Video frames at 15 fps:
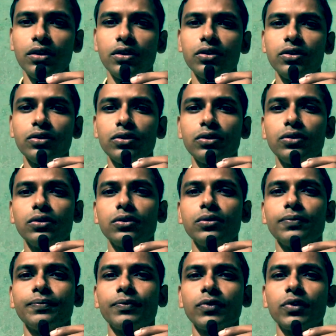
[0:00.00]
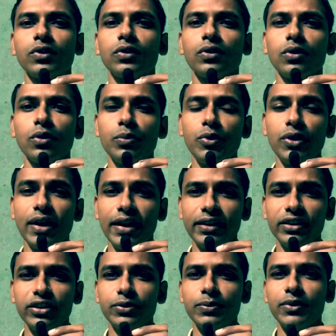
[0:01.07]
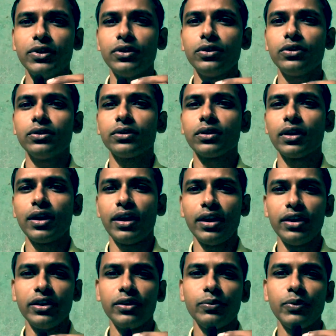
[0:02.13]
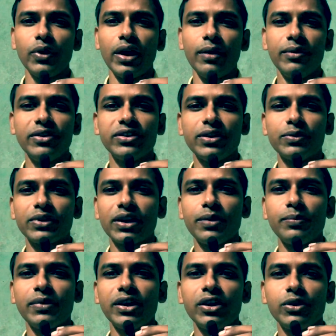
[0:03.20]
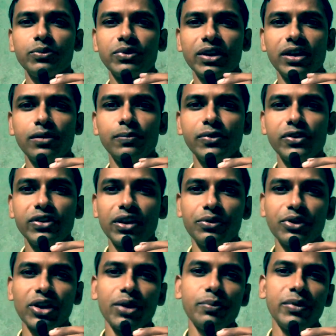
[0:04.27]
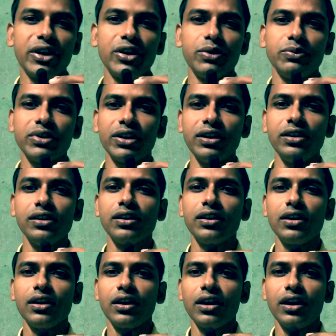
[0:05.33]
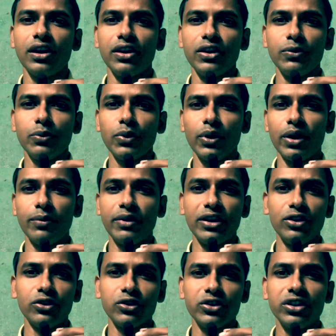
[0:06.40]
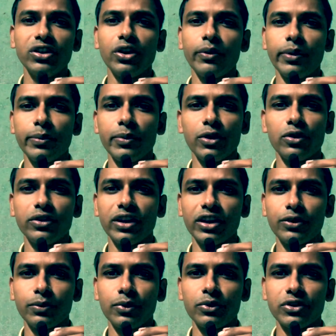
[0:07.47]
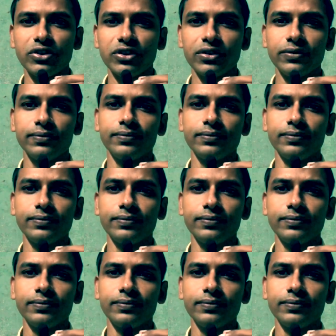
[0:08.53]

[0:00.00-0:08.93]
So hope you like this video, and if you haven't subscribed my YouTube channel, please subscribe my YouTube channel, and if you have any question, comment below. Thanks for watching.